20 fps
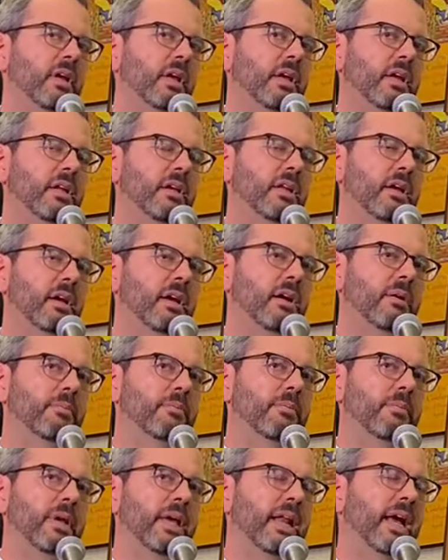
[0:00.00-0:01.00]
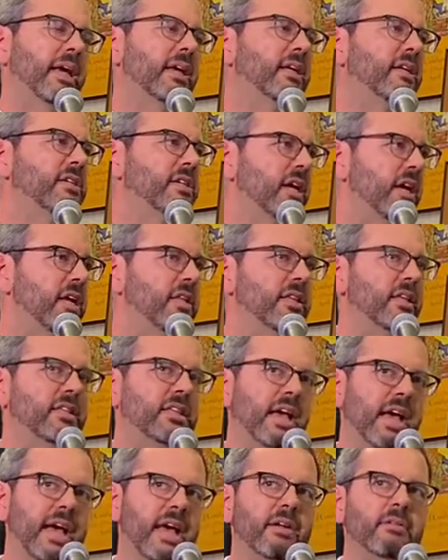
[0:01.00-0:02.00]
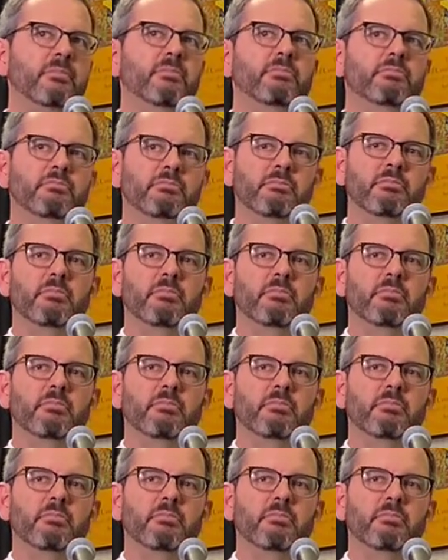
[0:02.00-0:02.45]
And I can tell you that